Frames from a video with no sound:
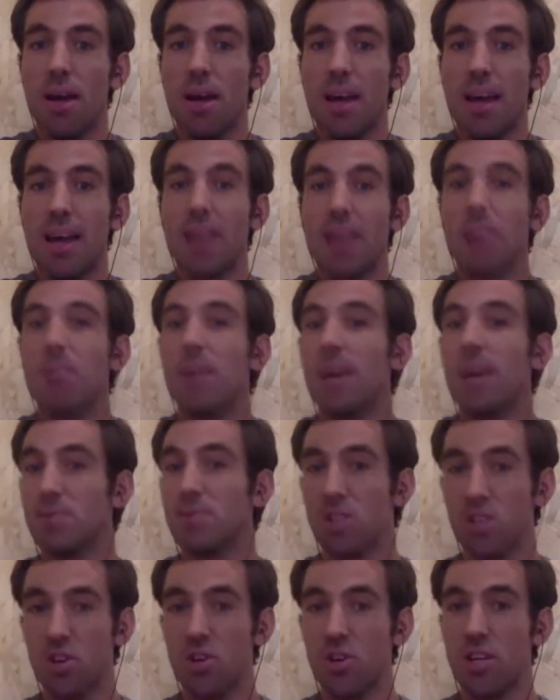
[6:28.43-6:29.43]
it can be
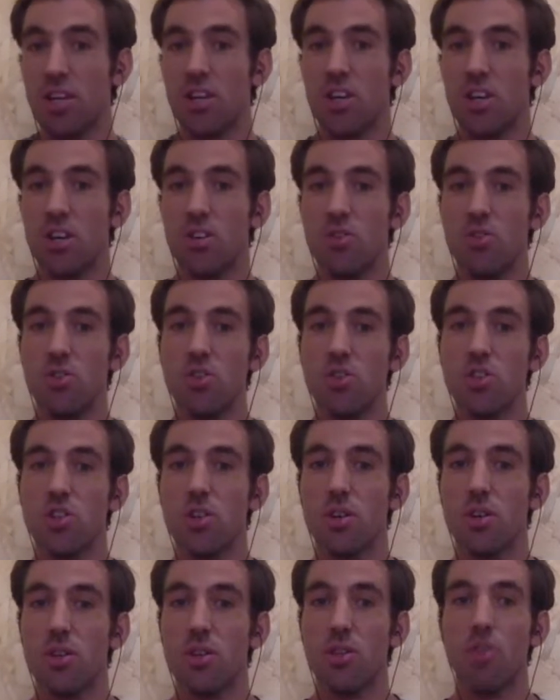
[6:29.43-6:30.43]
absolutely huge
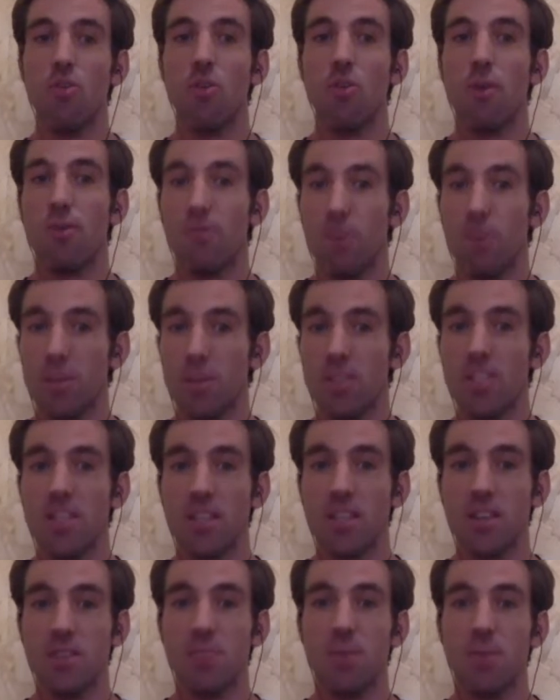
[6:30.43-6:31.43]
through influencing
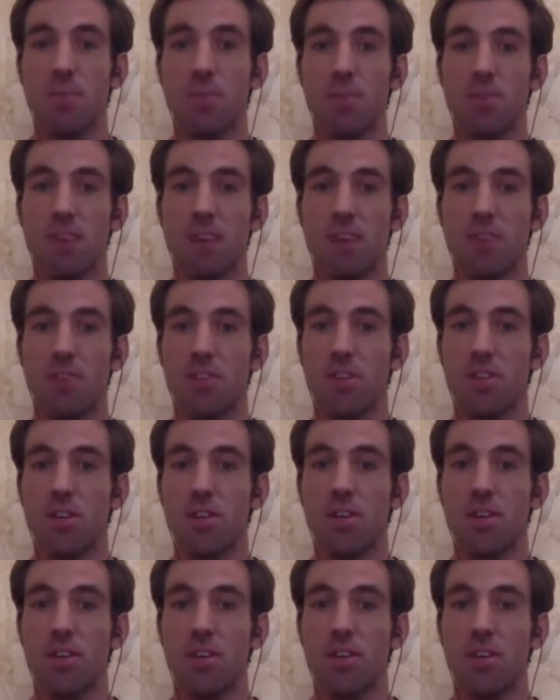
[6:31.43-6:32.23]
those people around you.